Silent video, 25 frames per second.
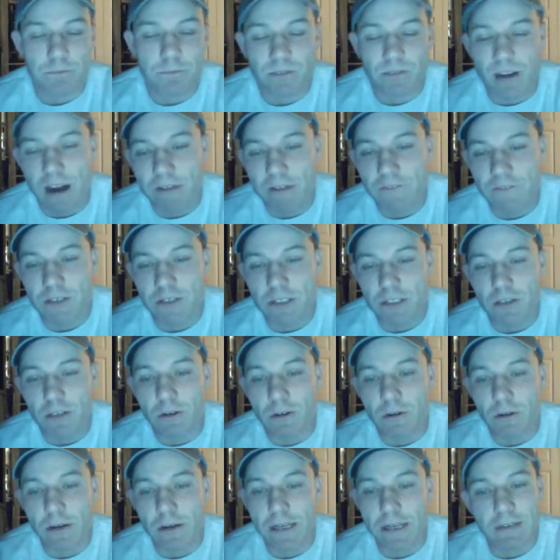Rockford's
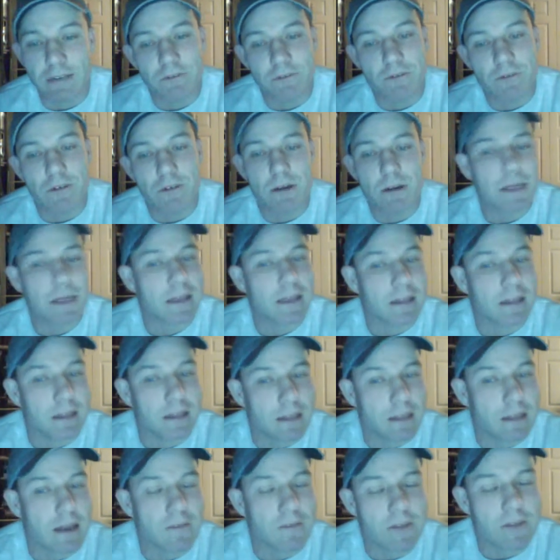lawyer and former
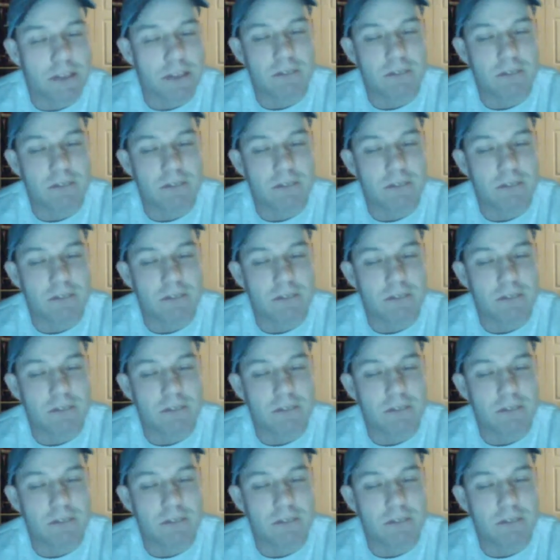love